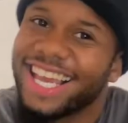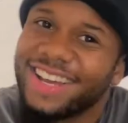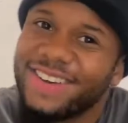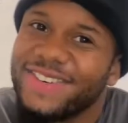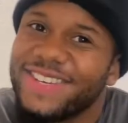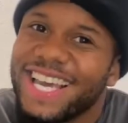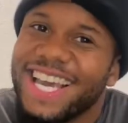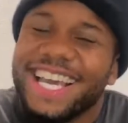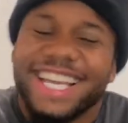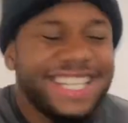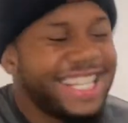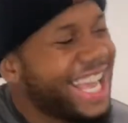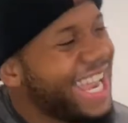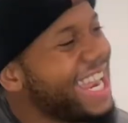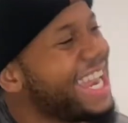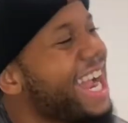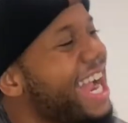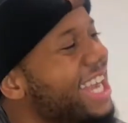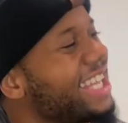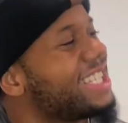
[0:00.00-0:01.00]
it was,
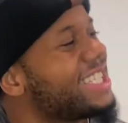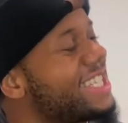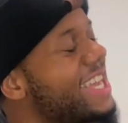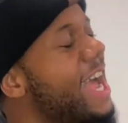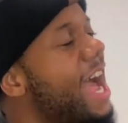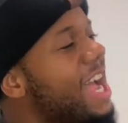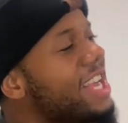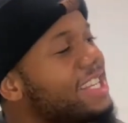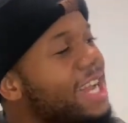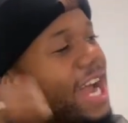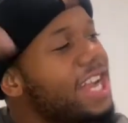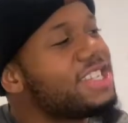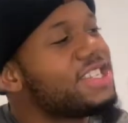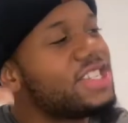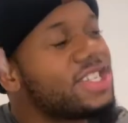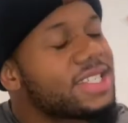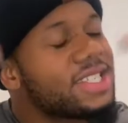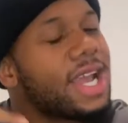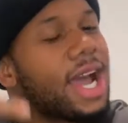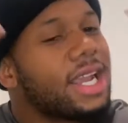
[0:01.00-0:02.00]
dang, I
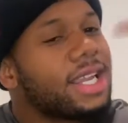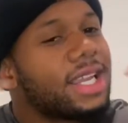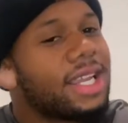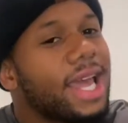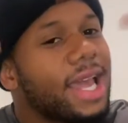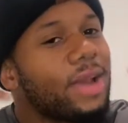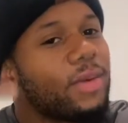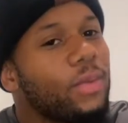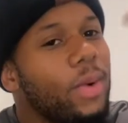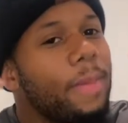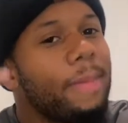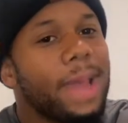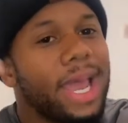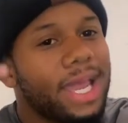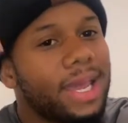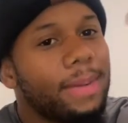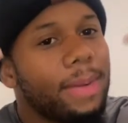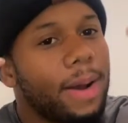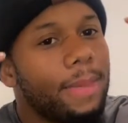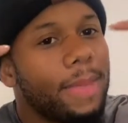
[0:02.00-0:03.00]
just kind of like went
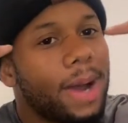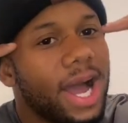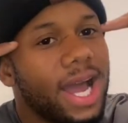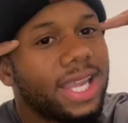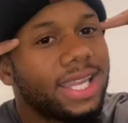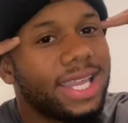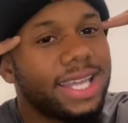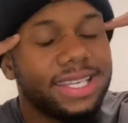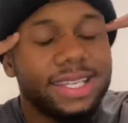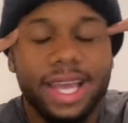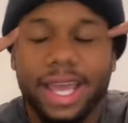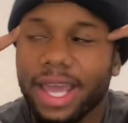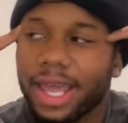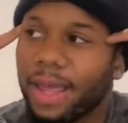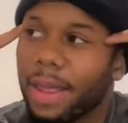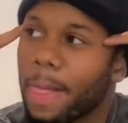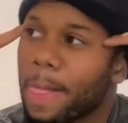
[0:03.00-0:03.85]
back in my mind, like, dang,